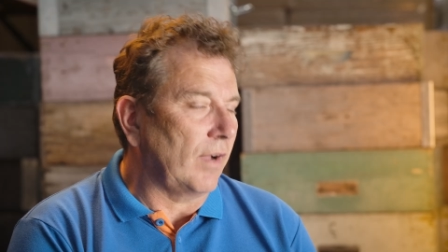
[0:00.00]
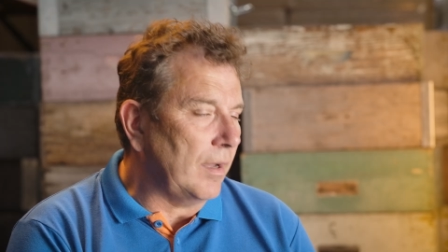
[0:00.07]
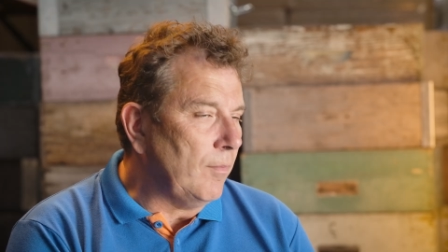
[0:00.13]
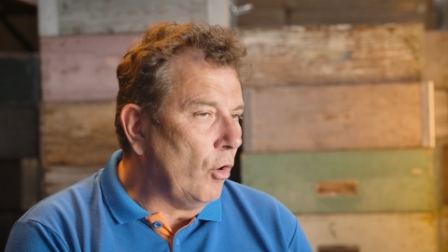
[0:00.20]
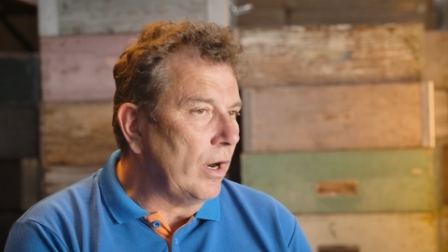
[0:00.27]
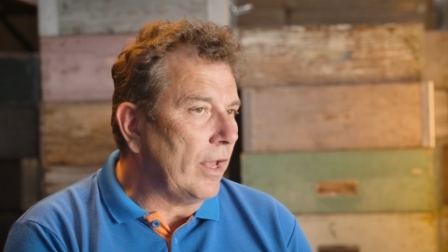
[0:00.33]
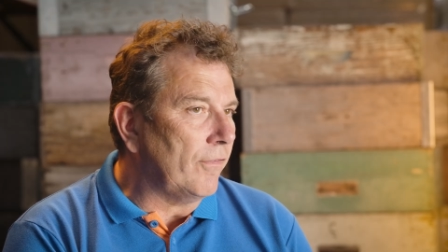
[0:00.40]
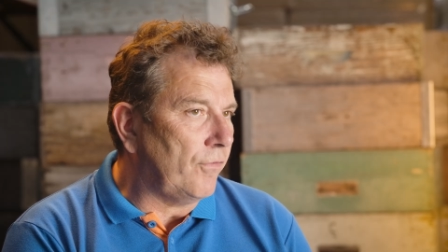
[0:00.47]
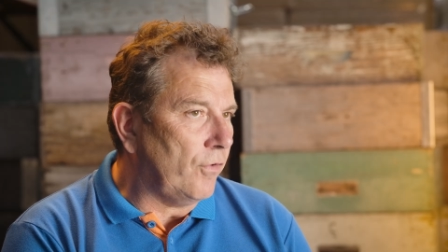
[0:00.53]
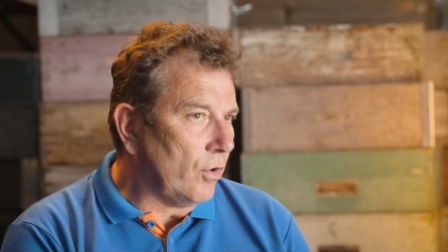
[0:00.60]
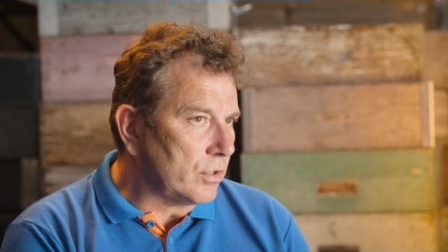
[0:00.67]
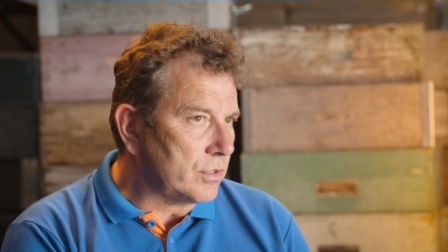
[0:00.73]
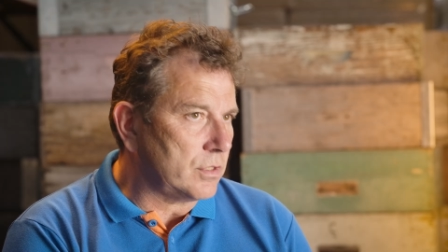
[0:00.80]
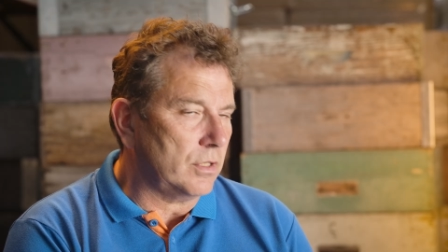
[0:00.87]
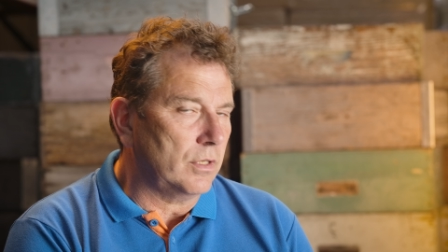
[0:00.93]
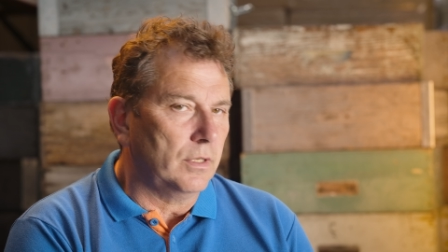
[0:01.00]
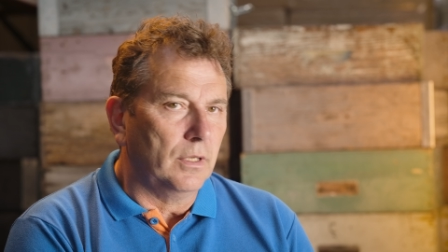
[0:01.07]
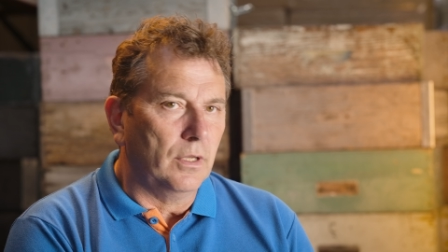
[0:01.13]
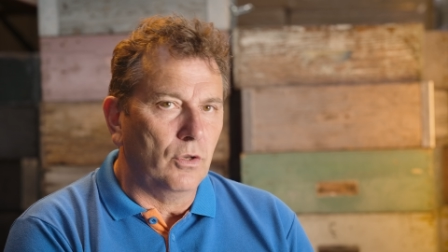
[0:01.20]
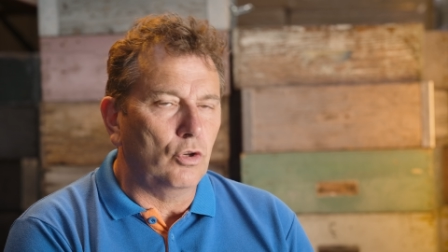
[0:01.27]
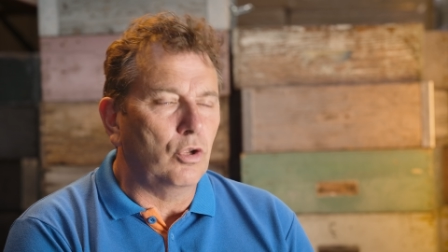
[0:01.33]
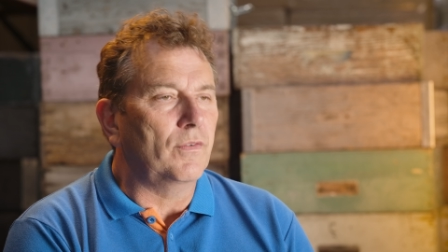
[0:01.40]
Victron's
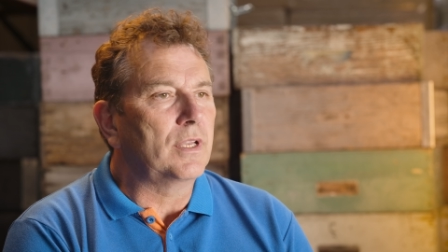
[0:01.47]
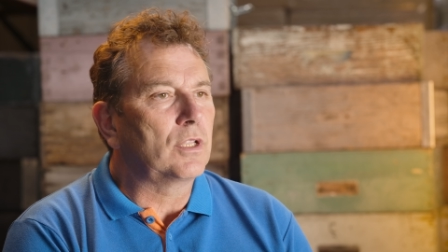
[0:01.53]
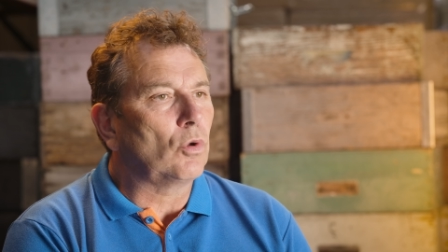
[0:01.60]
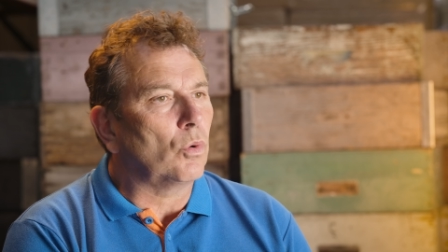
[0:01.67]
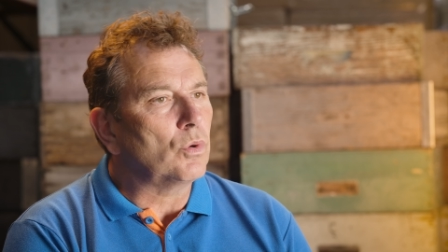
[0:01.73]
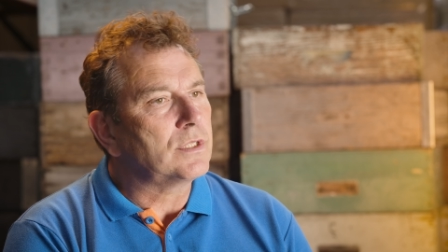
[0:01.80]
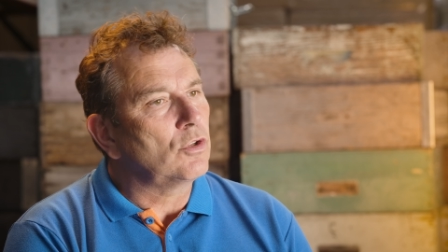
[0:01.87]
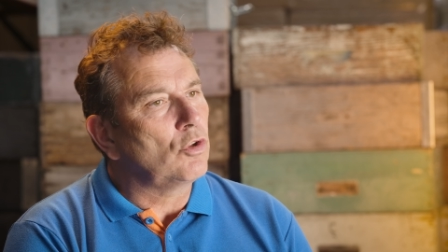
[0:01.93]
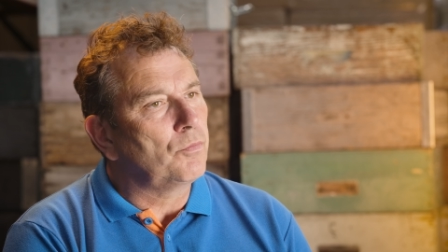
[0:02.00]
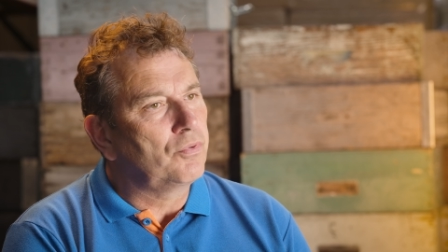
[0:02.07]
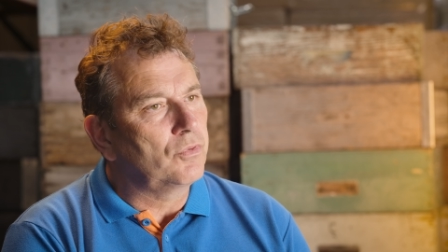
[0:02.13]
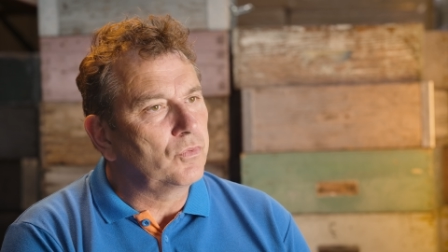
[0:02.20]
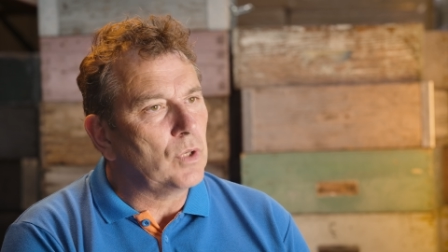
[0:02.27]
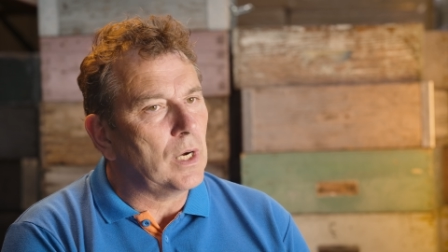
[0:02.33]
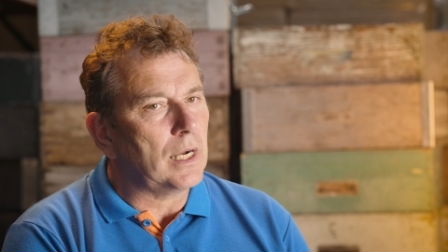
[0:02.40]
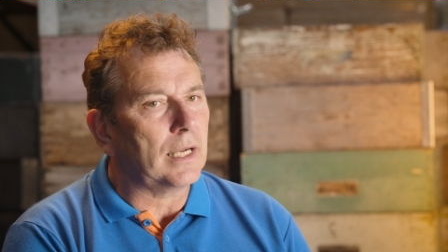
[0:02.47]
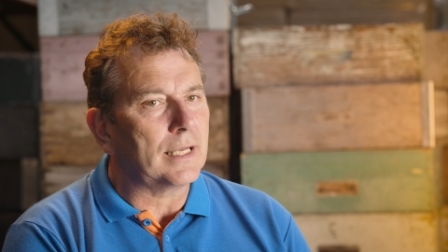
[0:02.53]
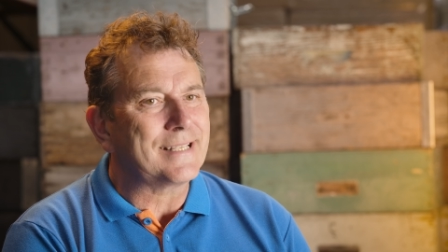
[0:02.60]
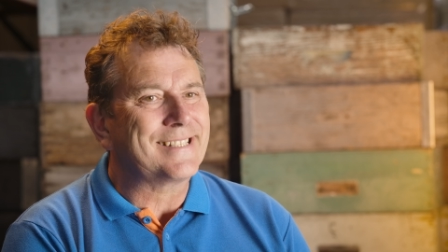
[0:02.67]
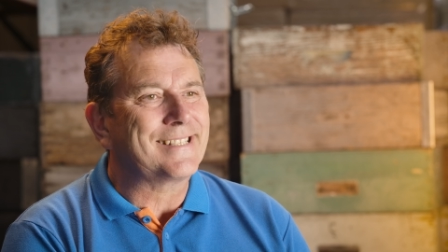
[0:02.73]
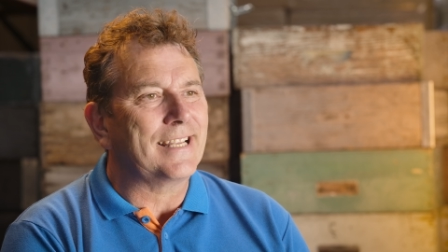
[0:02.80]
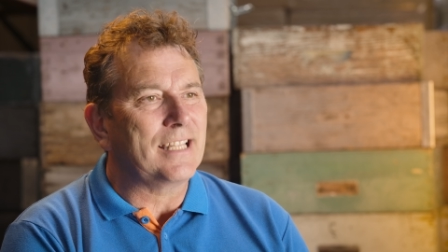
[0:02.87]
strength, to be able to
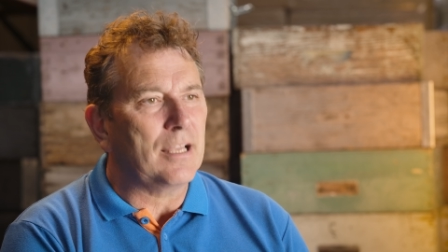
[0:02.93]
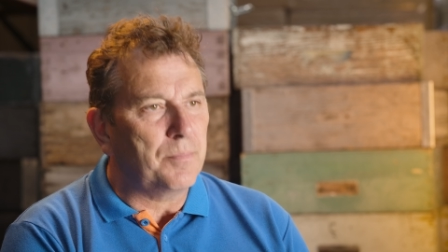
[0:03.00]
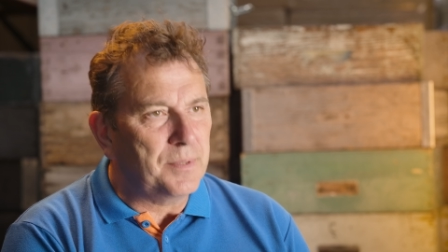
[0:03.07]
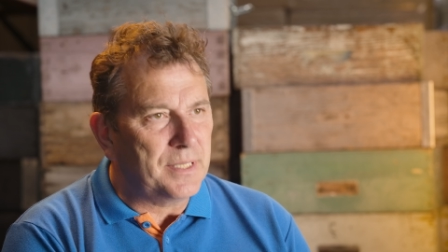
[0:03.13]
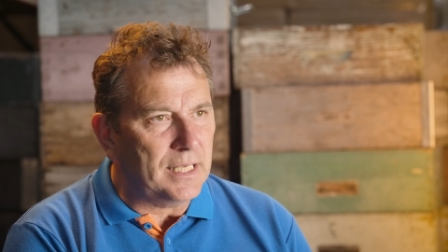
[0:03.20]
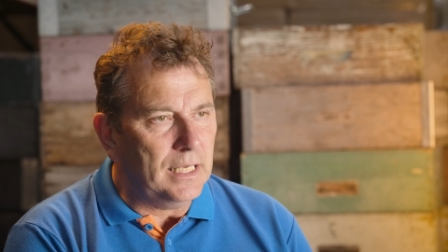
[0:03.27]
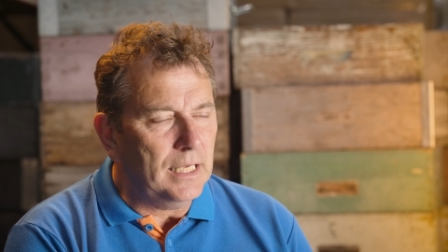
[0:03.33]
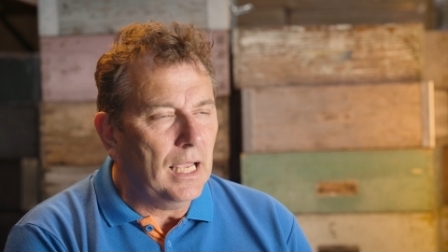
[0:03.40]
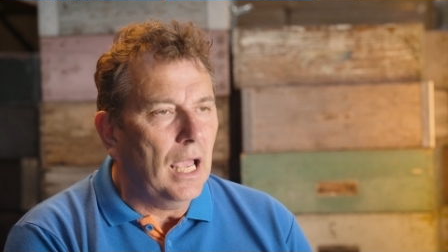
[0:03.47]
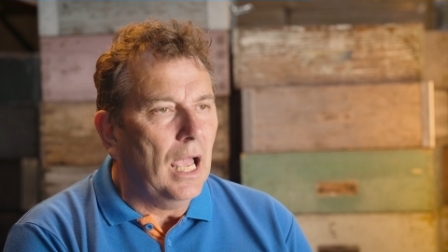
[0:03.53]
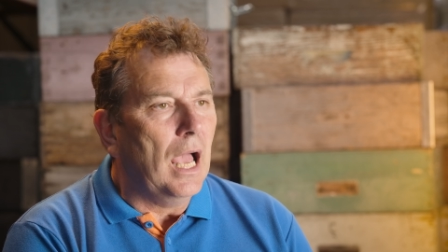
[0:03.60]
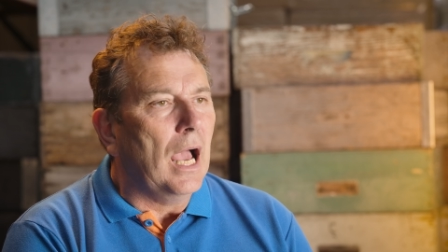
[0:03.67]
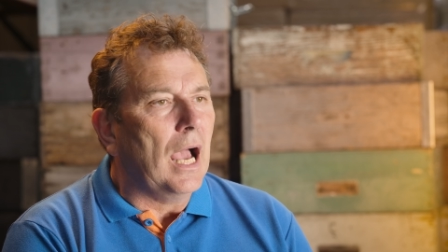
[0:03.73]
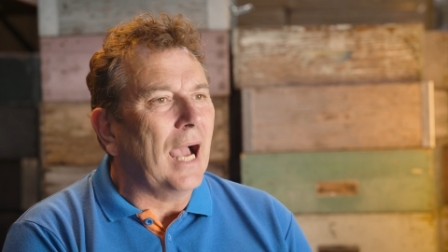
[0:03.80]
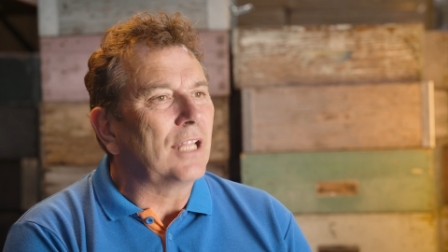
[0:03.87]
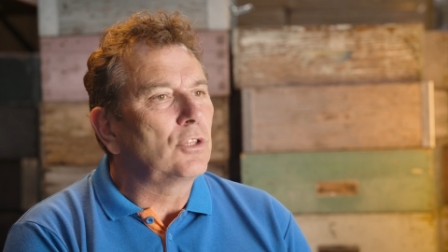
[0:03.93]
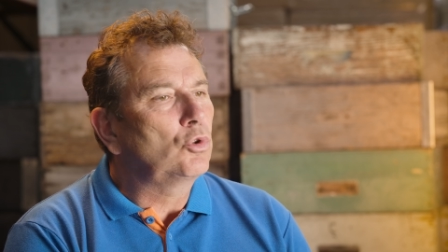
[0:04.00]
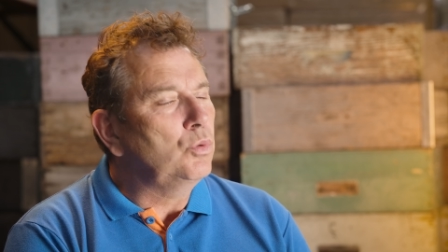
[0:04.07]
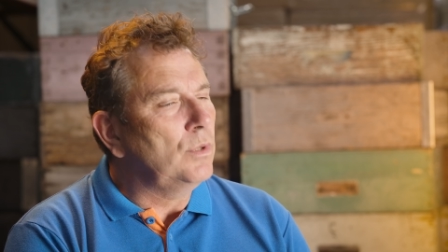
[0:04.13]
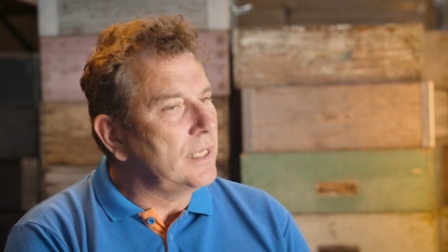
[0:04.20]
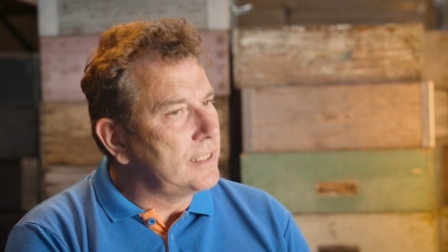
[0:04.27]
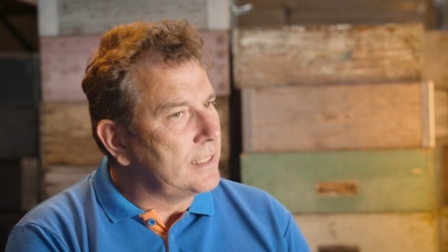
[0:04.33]
adapt to all systems with
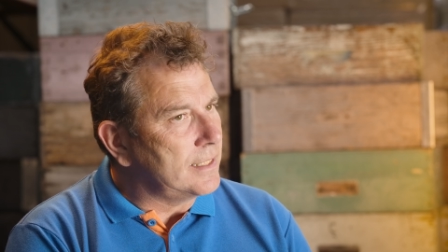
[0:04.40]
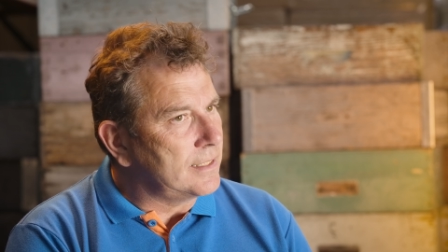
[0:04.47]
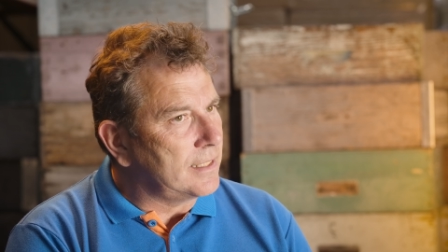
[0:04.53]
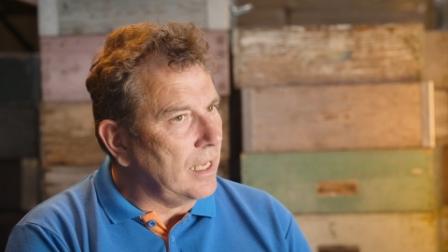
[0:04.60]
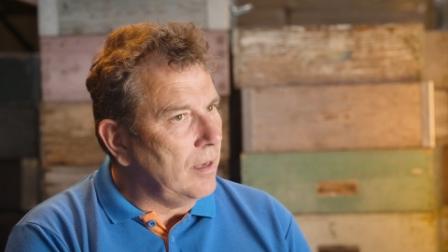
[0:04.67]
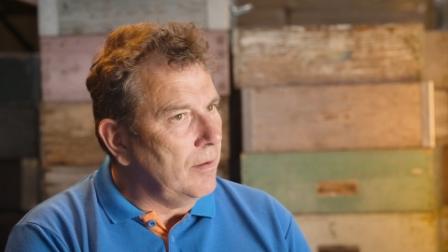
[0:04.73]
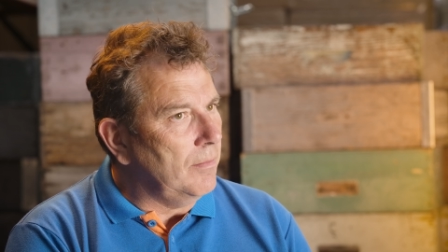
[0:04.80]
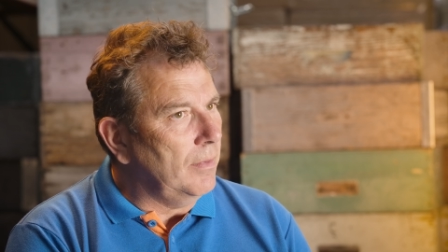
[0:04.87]
all powers